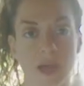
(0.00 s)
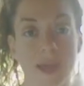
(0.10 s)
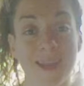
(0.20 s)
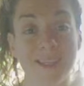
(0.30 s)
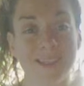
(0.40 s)

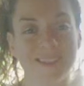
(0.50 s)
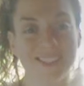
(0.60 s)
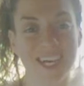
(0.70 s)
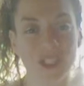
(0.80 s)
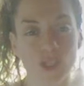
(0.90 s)
And as it
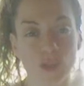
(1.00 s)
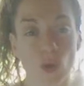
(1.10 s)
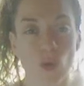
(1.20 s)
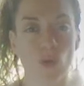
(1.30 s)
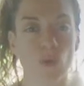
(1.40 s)
does
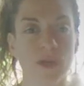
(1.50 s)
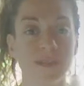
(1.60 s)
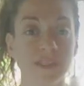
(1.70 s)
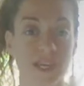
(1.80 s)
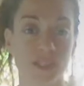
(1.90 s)
so,
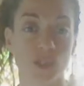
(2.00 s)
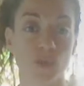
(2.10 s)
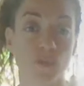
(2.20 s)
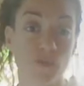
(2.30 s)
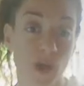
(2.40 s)
it tends
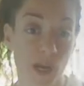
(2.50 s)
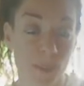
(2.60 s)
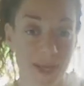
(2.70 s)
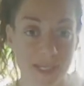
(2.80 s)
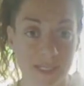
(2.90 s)
to
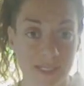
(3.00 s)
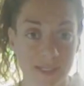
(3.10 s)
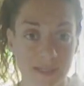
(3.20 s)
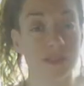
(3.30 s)
fragment.